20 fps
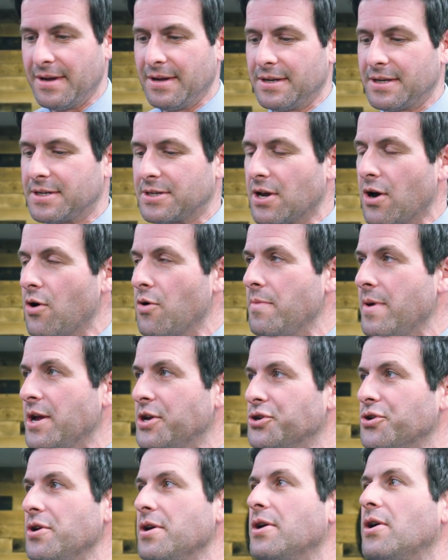So
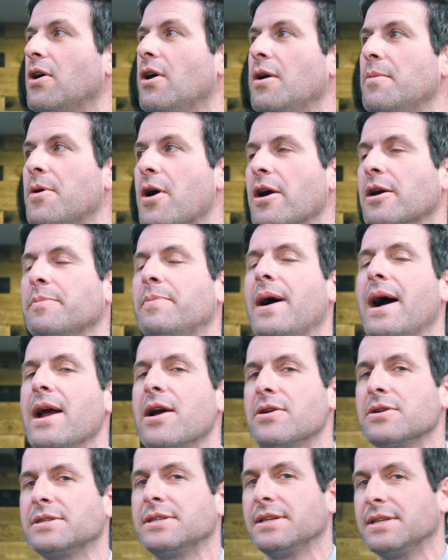make sure you call Mark
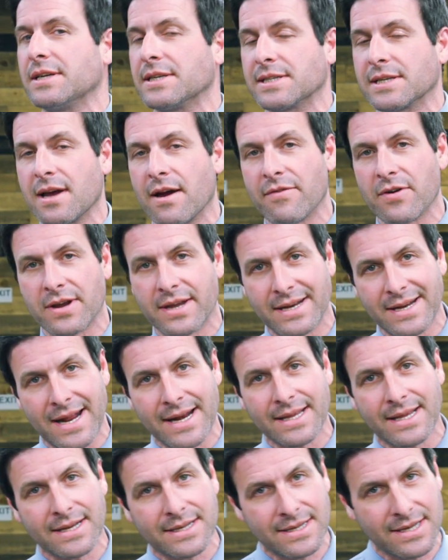Pires, the Discover
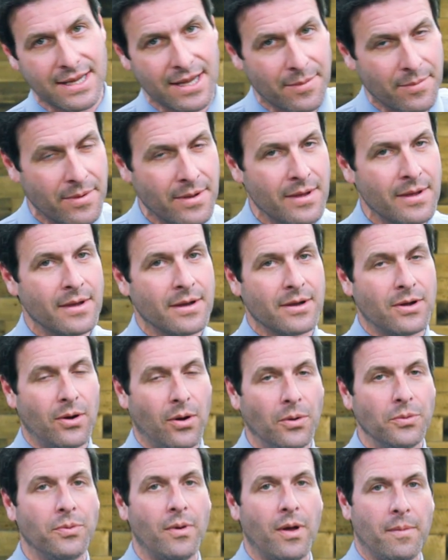Connecticut team,
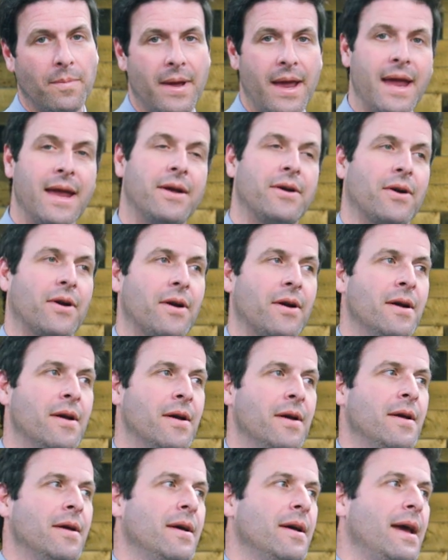Coldwell Banker,
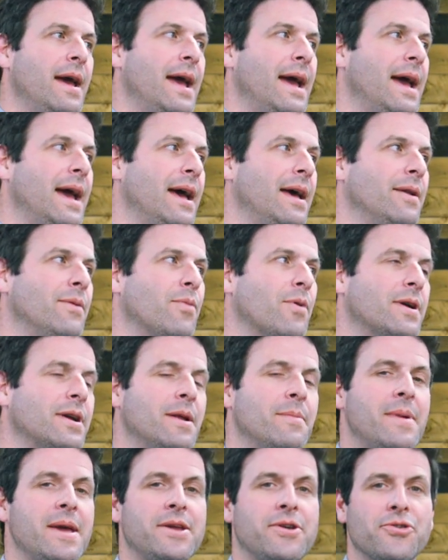and we're
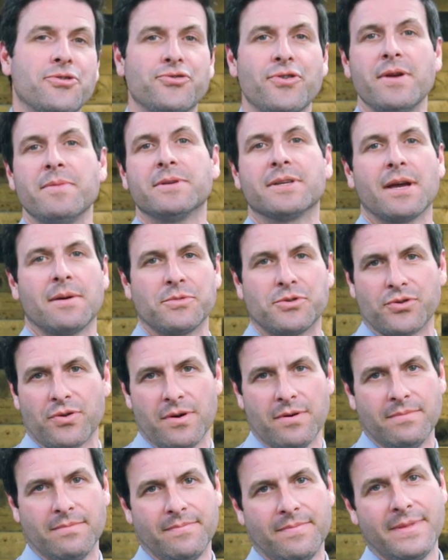gonna make your dreams come
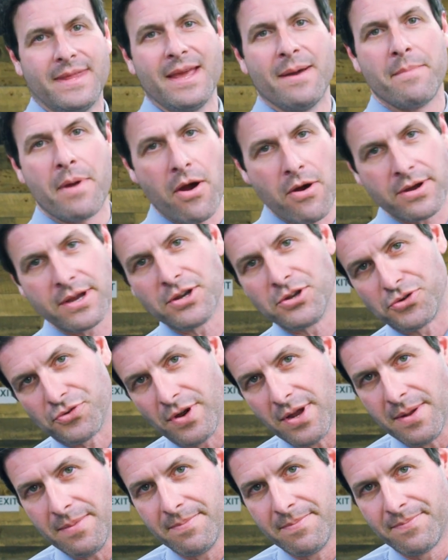true. The American
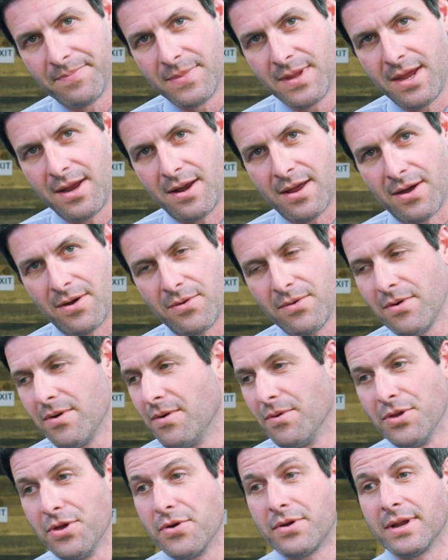dream, you know?
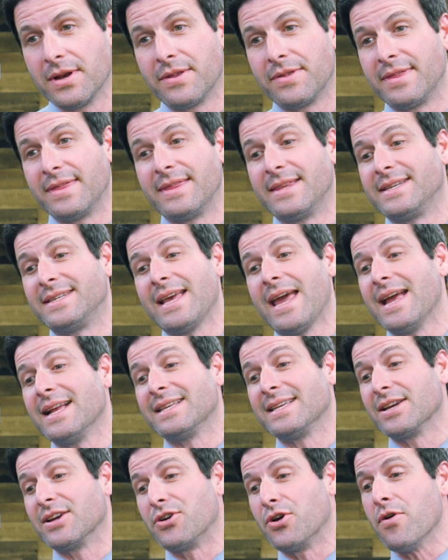You can say
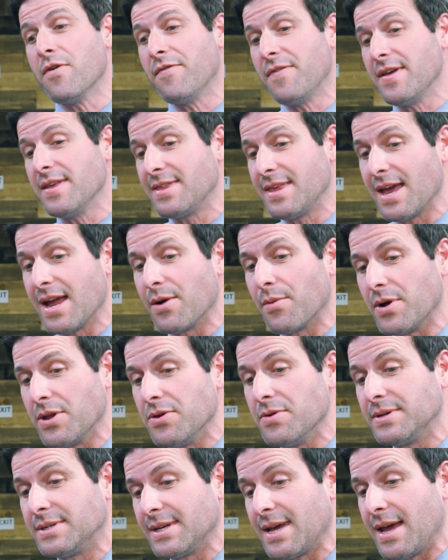it's a goofy thing when
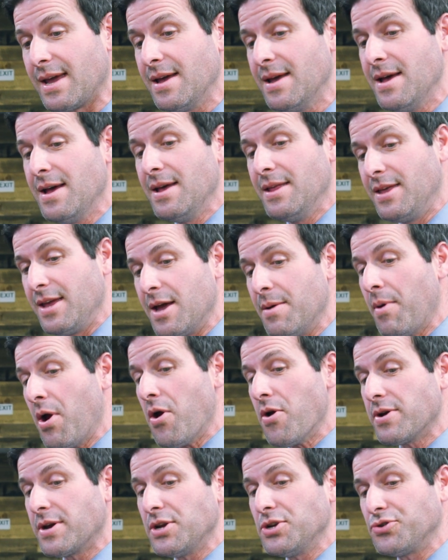you say the
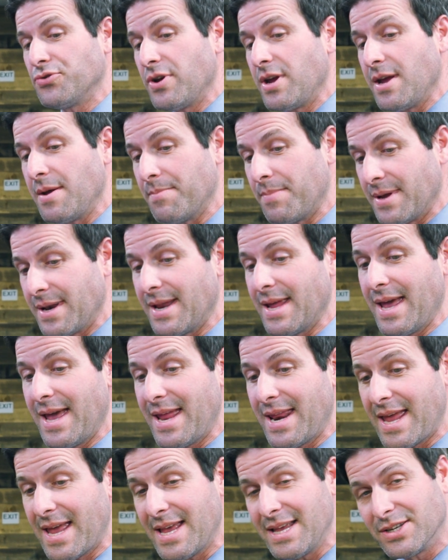American dream, but
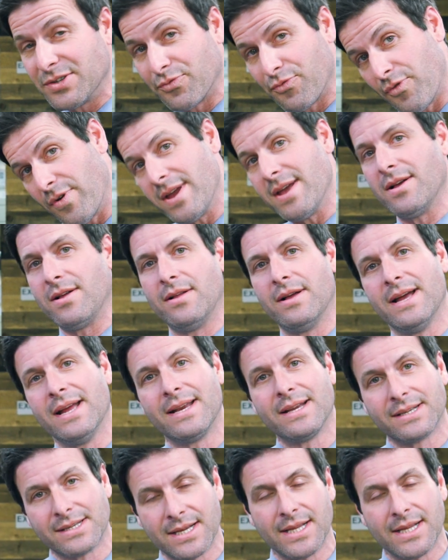it is real. It is